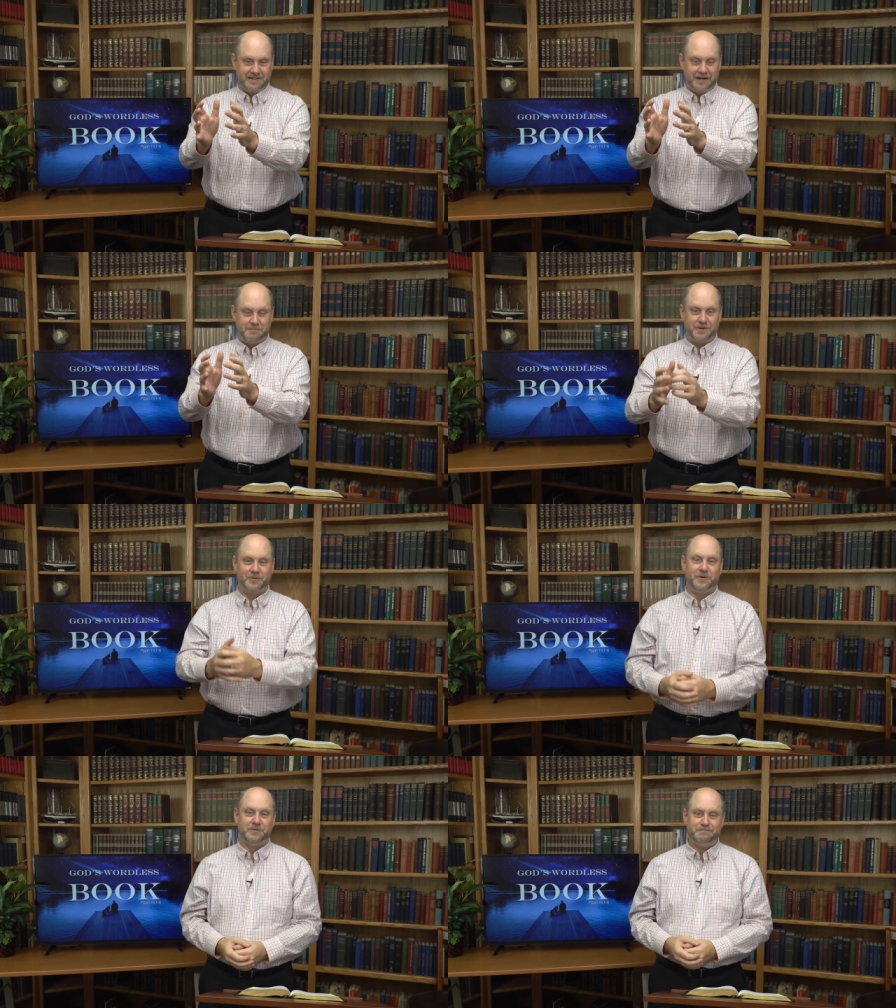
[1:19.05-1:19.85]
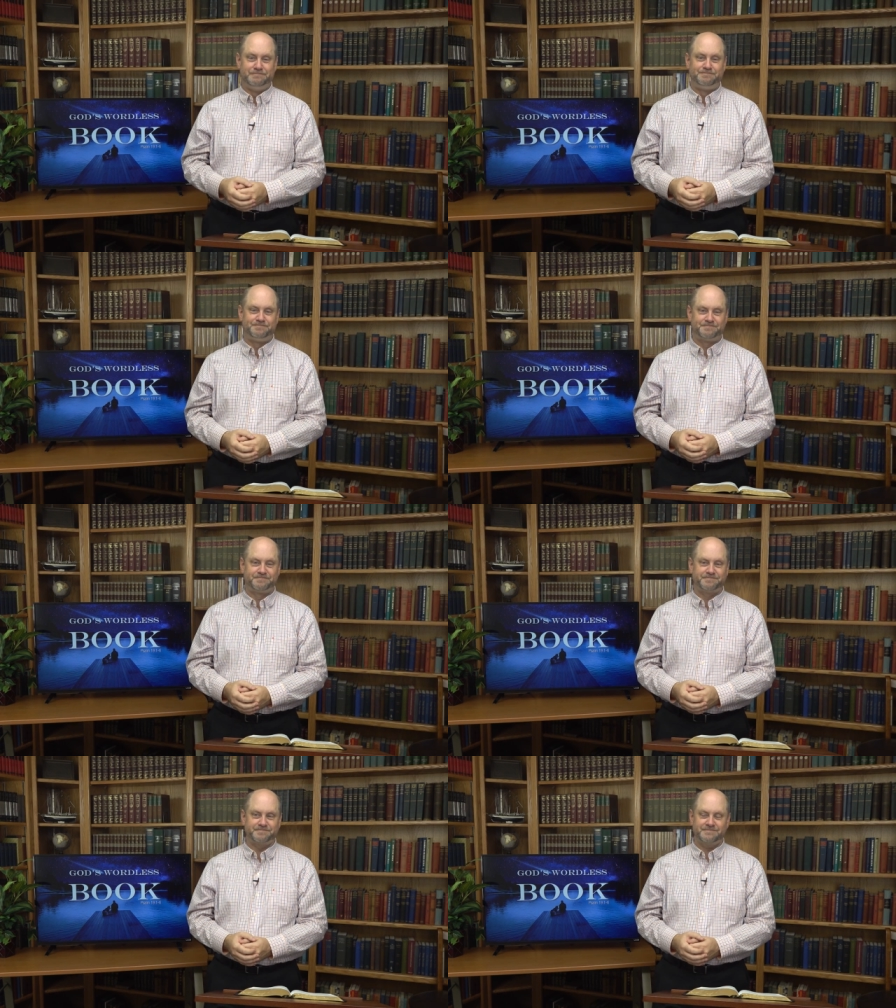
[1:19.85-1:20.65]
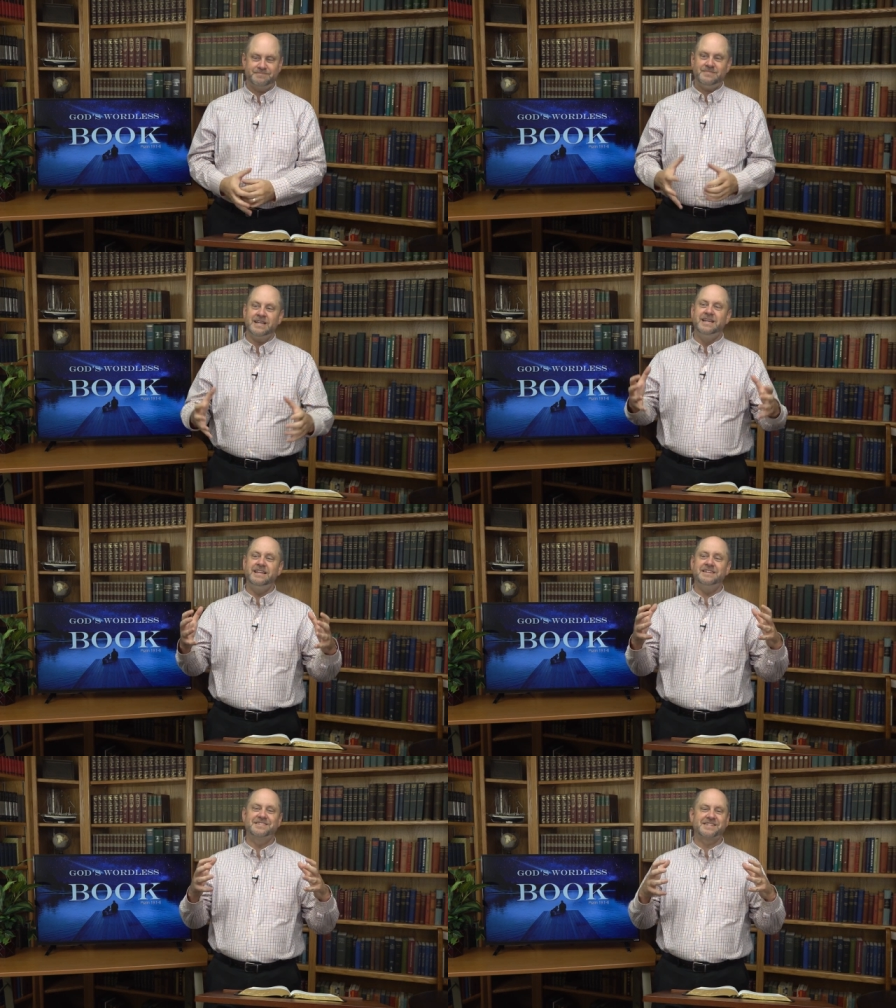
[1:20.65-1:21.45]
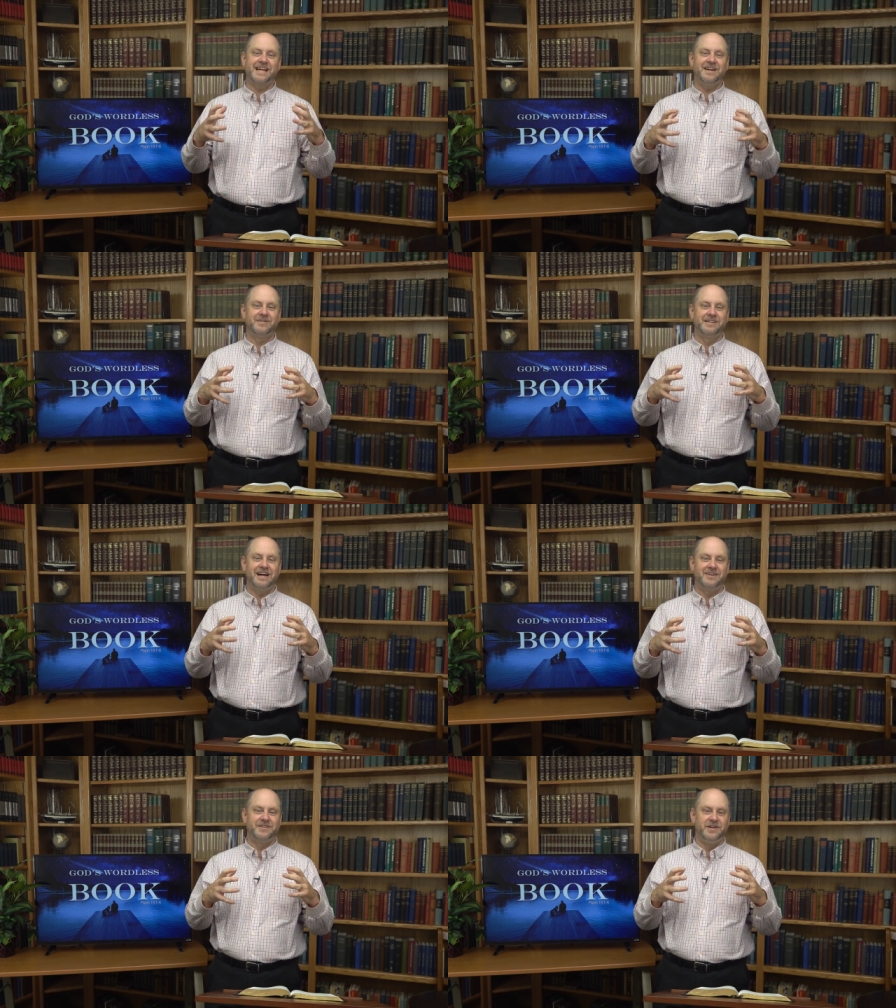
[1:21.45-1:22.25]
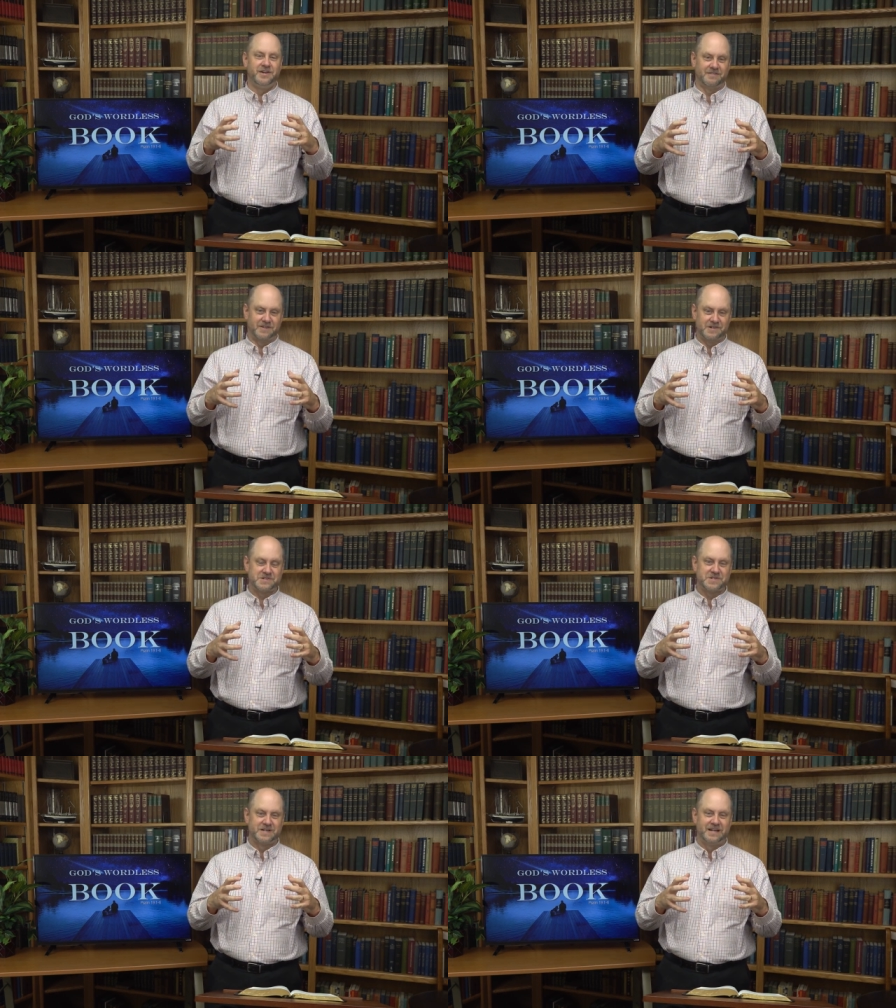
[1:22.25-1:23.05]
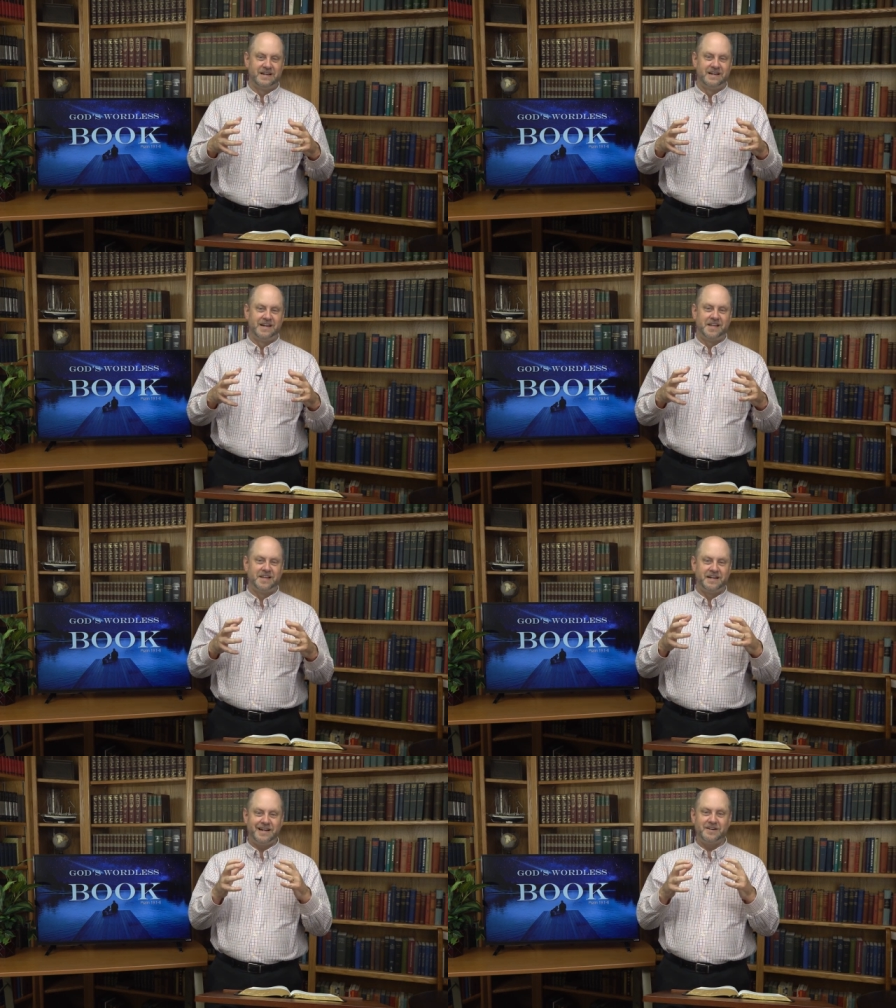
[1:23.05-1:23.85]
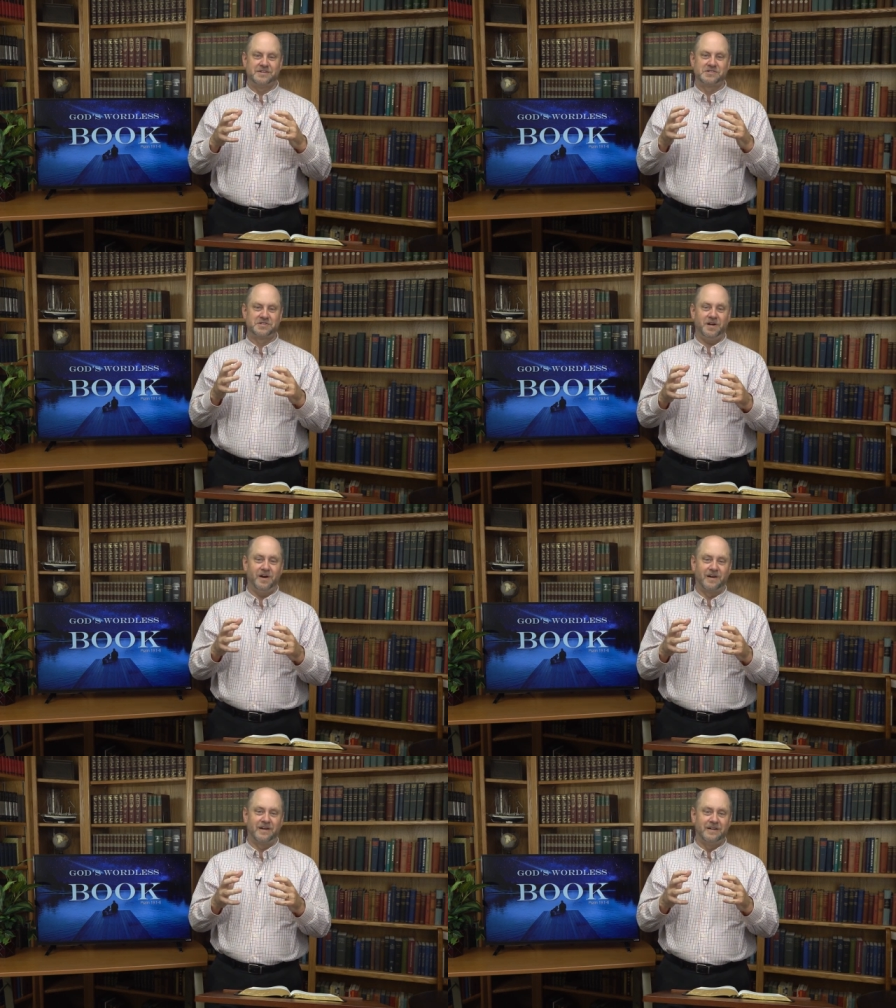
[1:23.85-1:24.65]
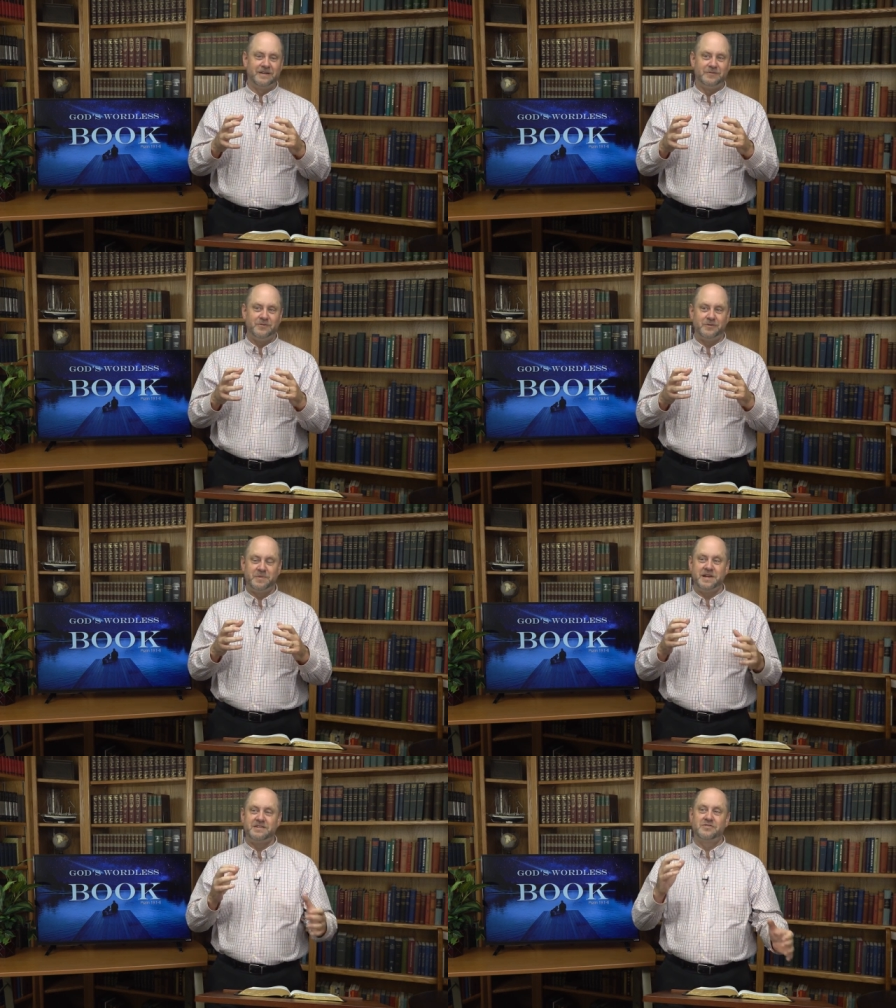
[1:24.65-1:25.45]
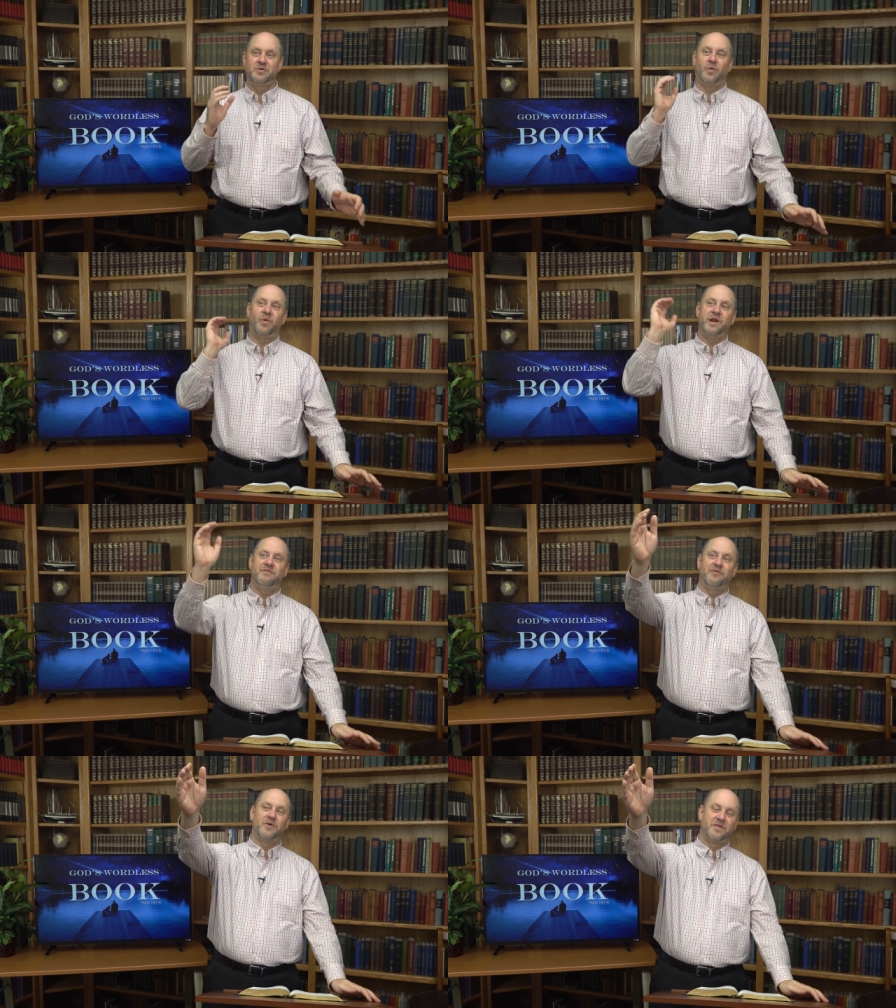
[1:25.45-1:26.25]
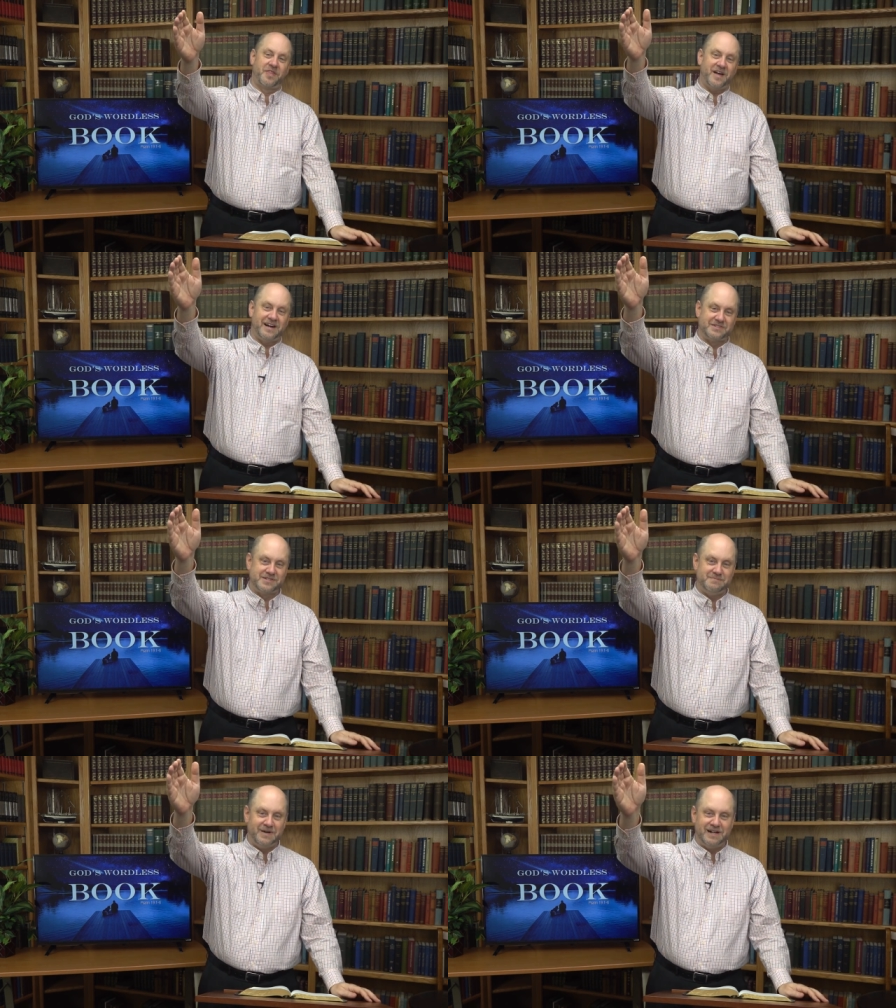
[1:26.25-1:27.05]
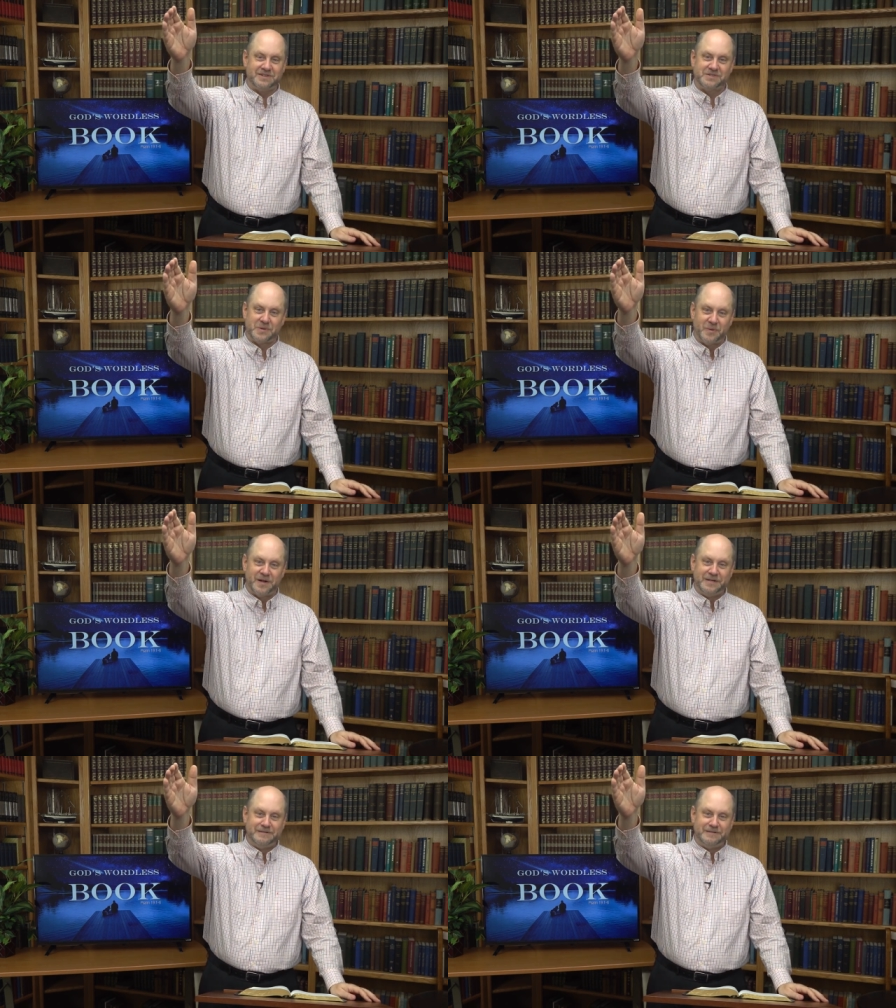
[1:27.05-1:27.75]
up the road. In this scaled down universe, the nearest star would be 24,000 miles away.